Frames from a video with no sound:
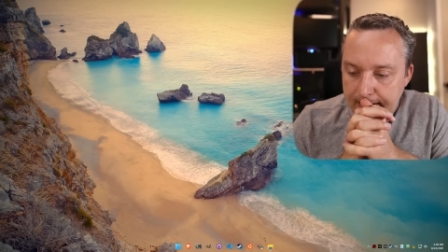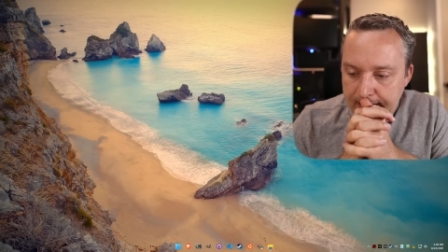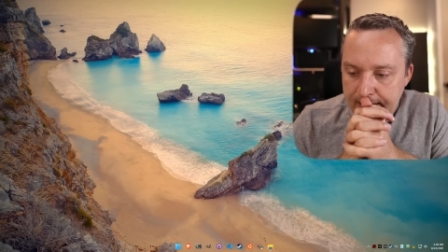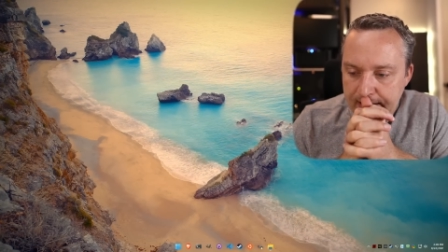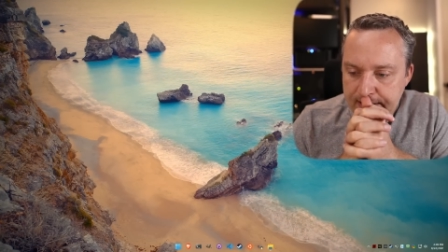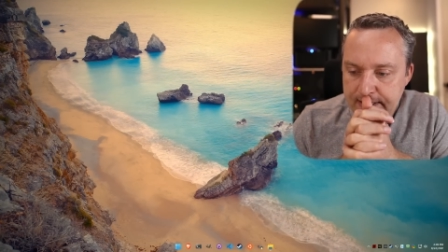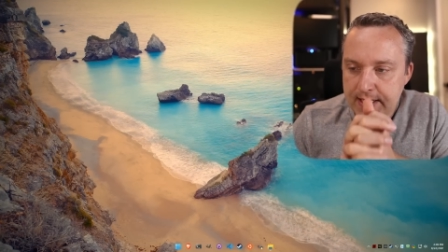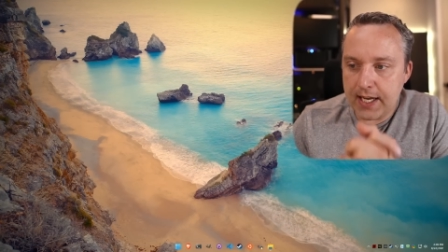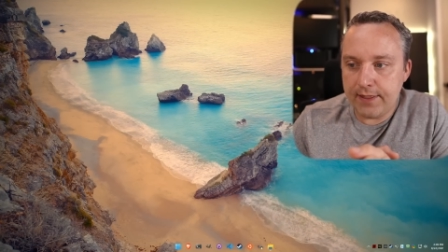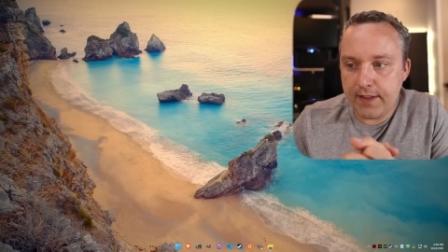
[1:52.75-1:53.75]
And it's
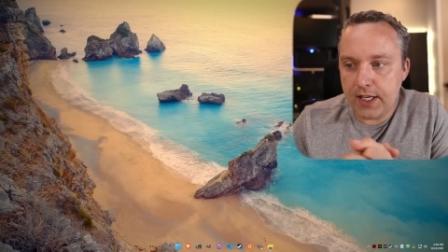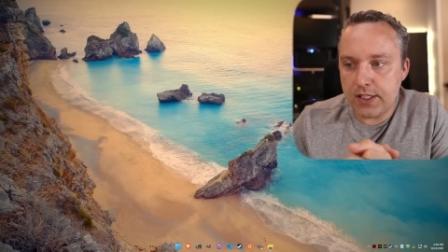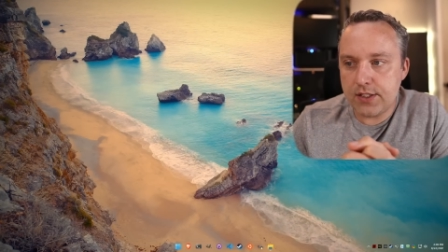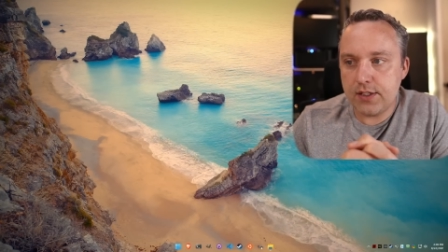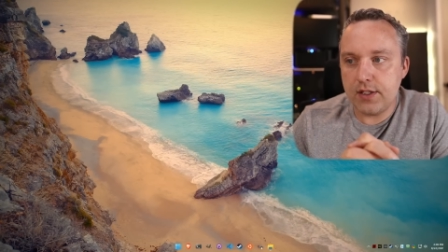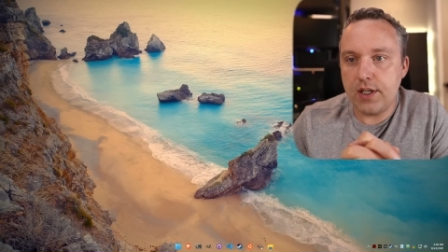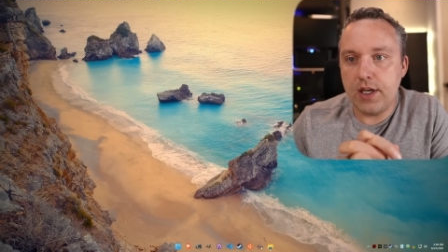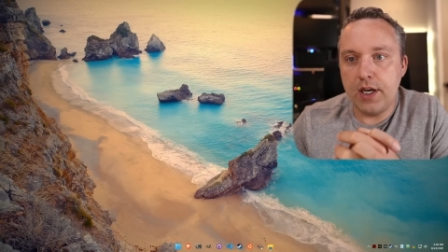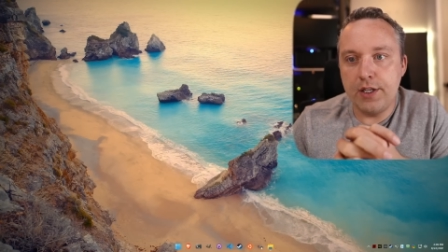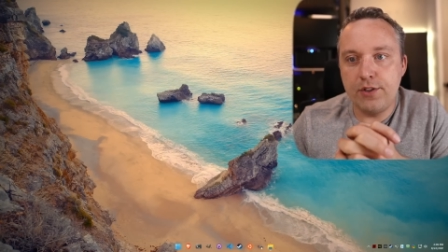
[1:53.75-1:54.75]
not that
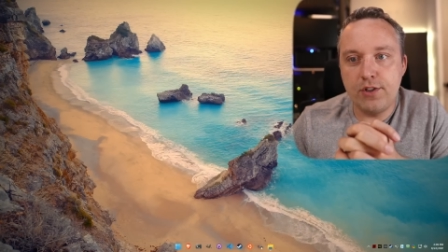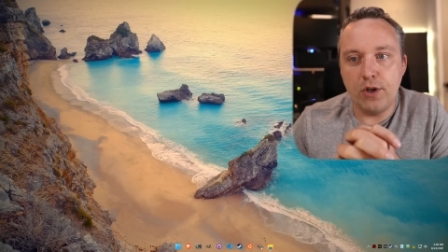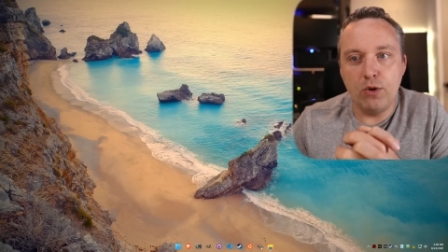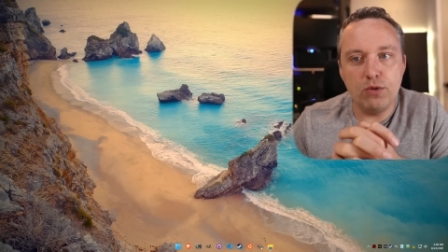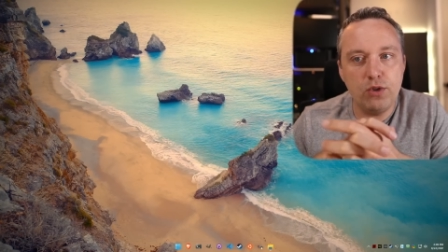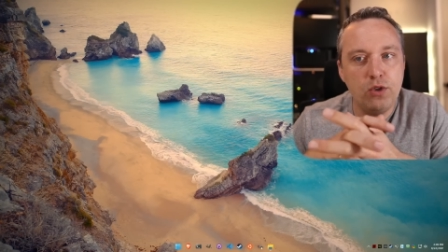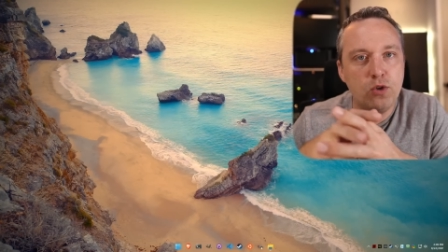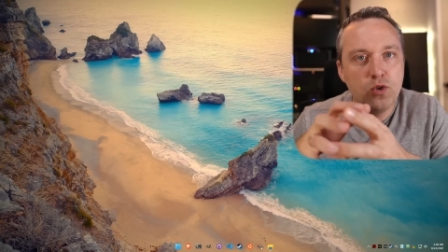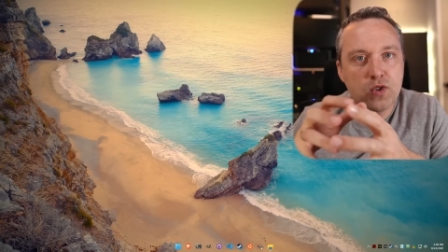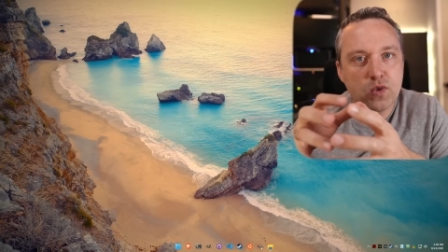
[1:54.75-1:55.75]
I don't
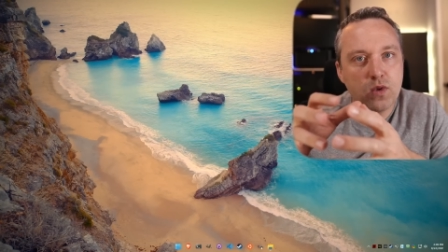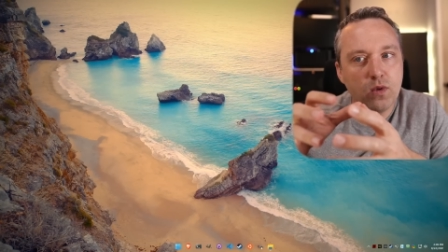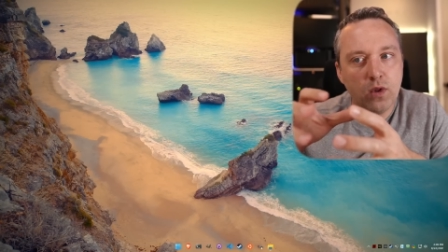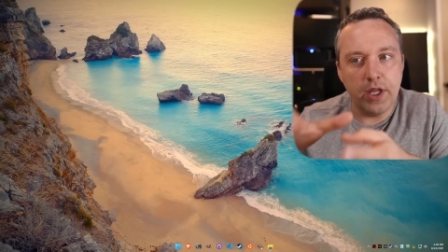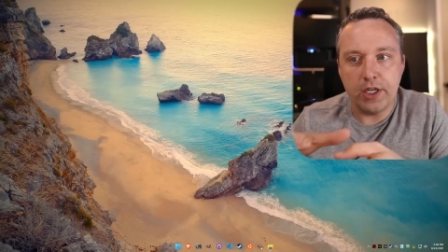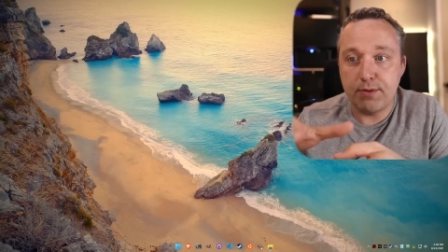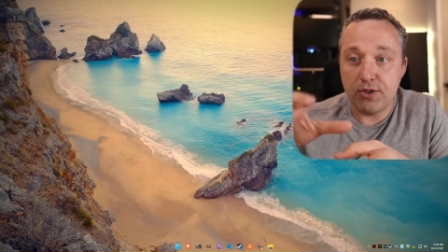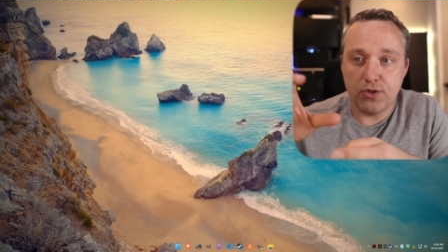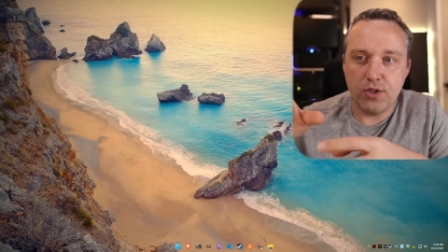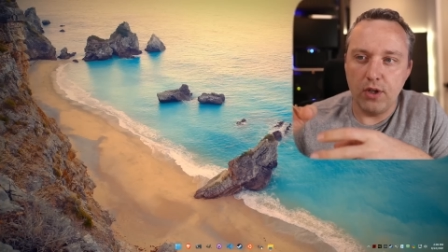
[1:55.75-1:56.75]
use Linux
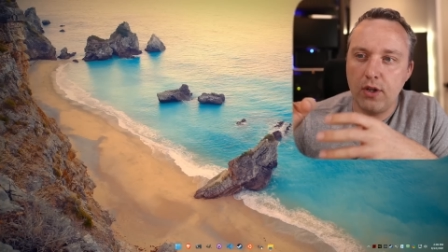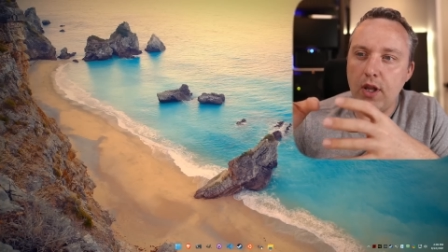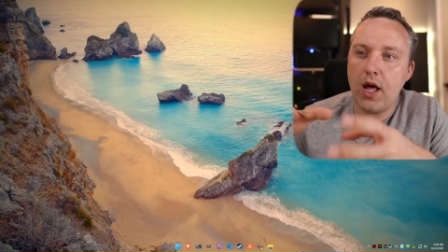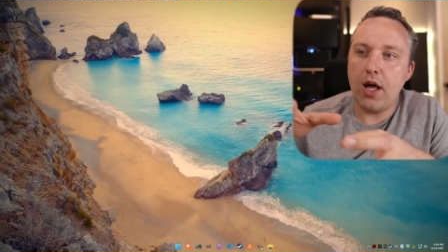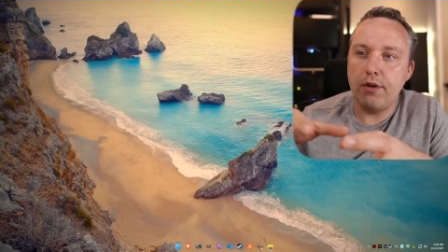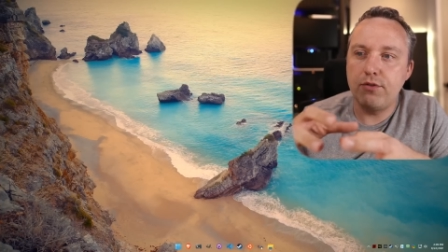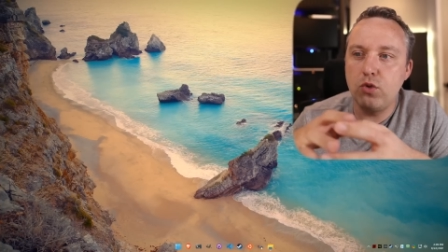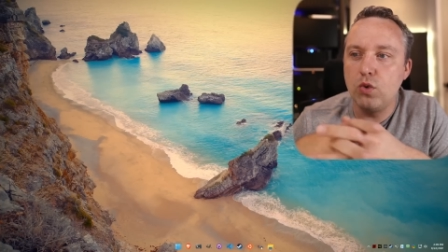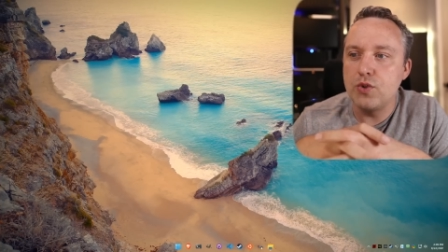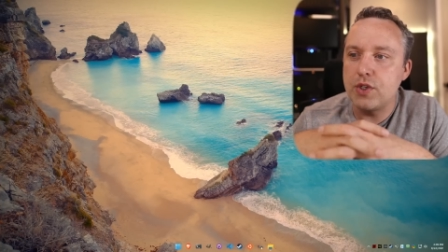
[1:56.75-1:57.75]
because there's still a lot of
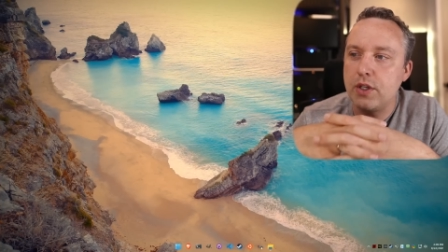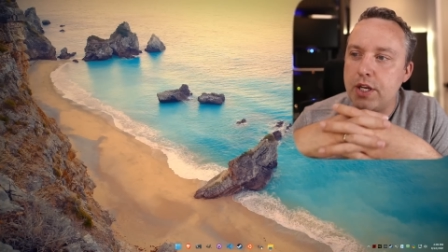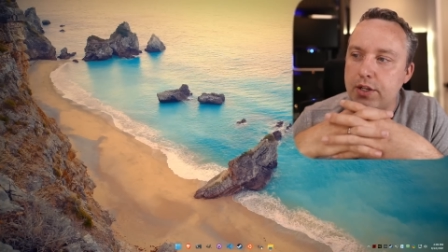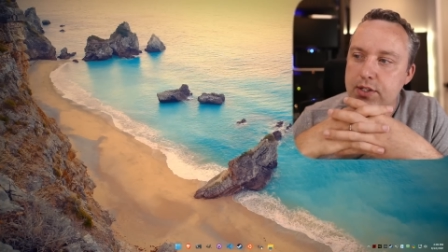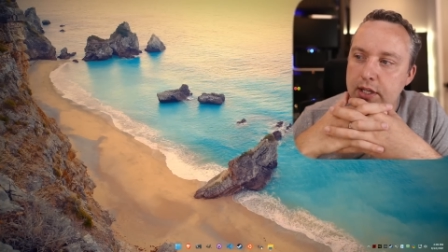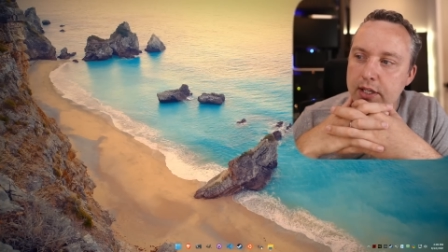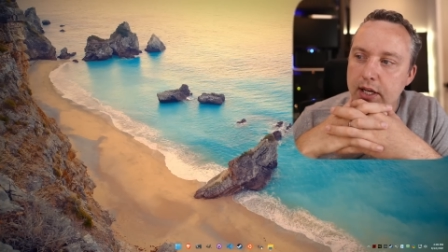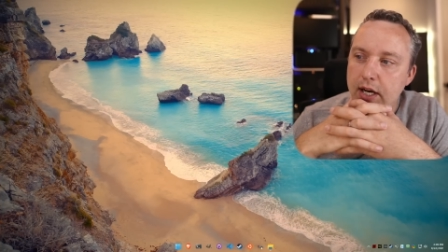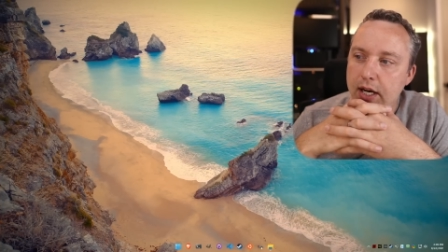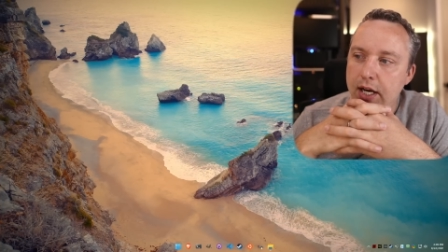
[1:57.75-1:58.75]
tools in Linux that
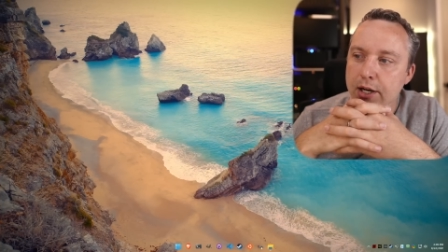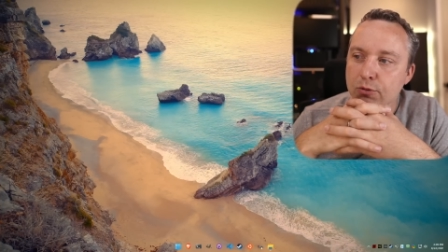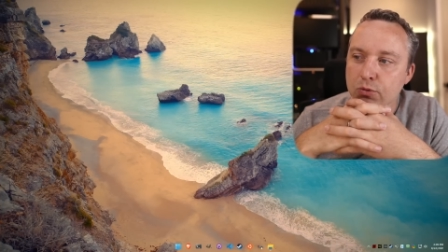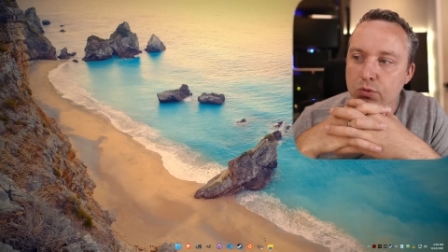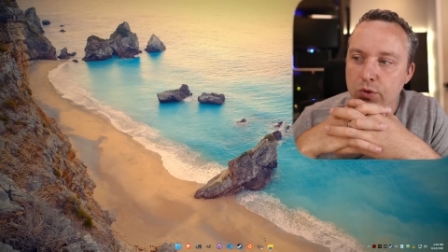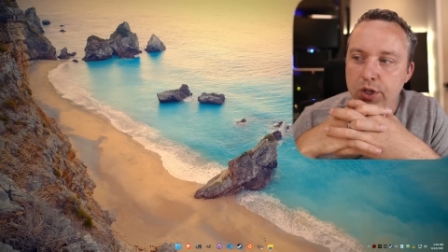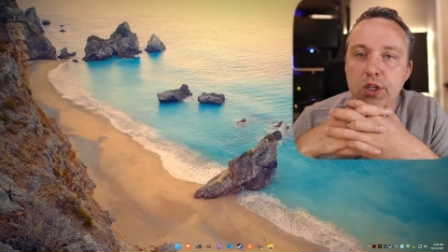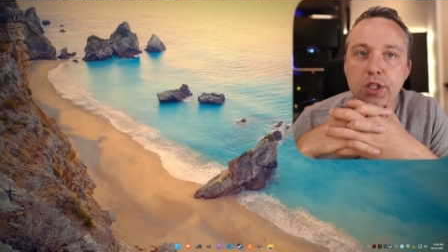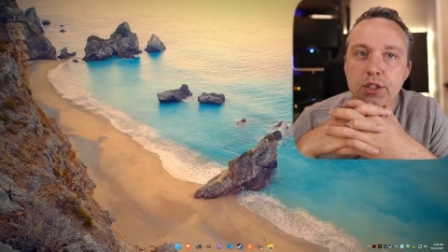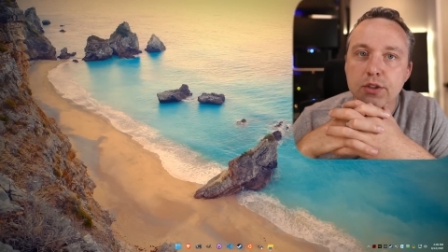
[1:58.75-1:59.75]
I
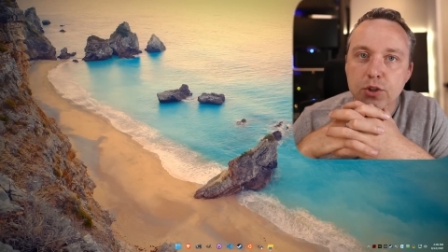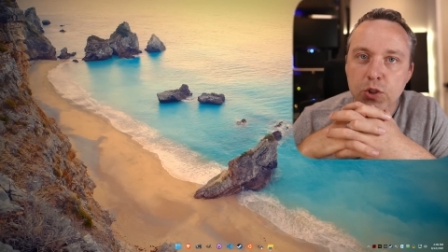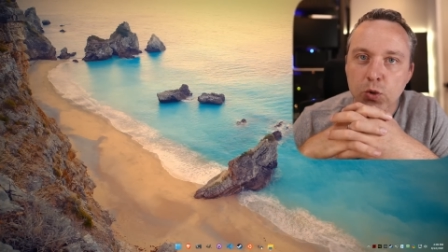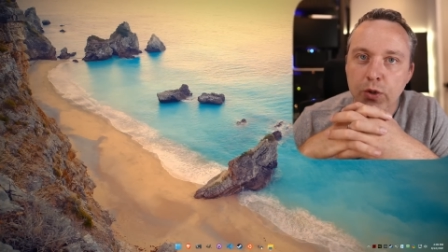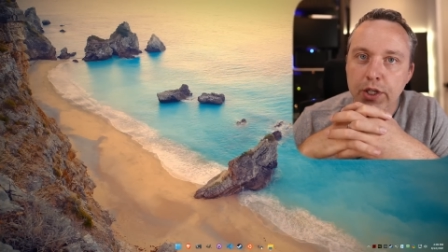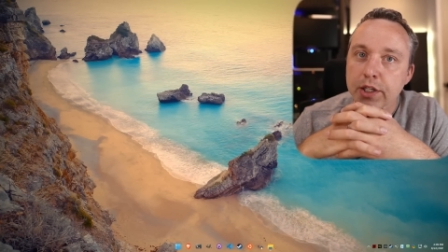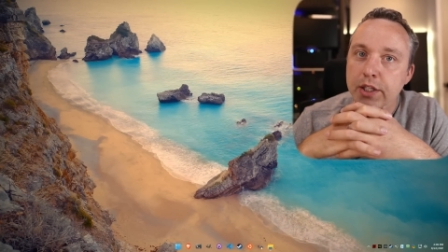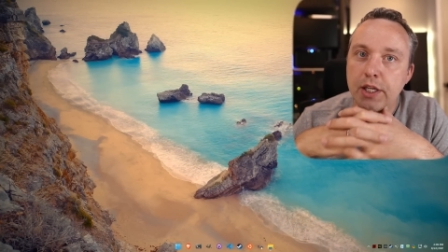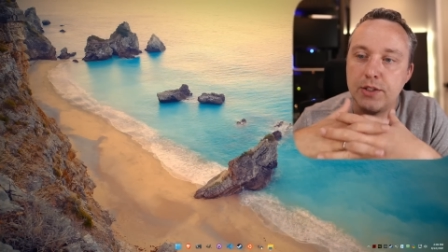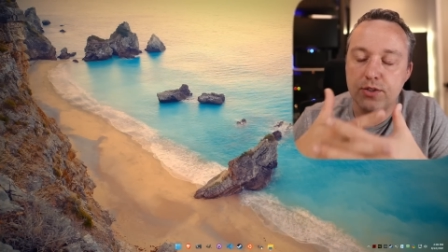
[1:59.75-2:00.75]
really enjoy
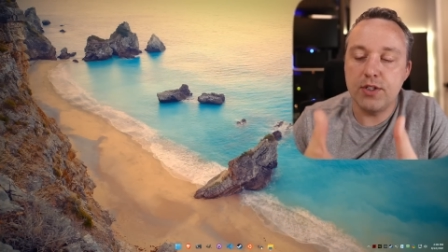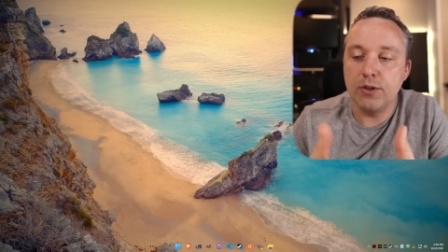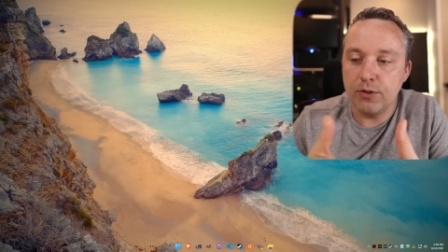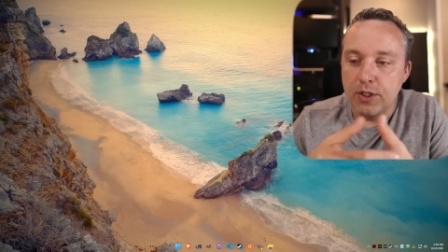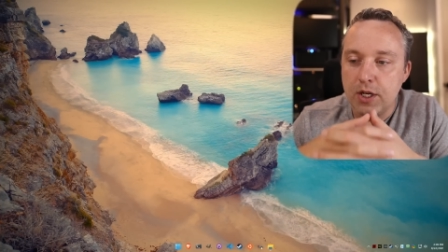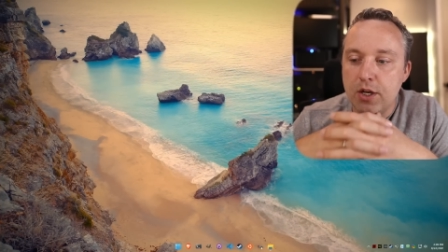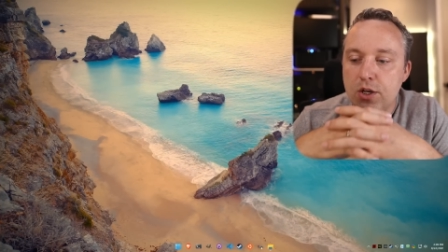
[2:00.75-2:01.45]
and, and still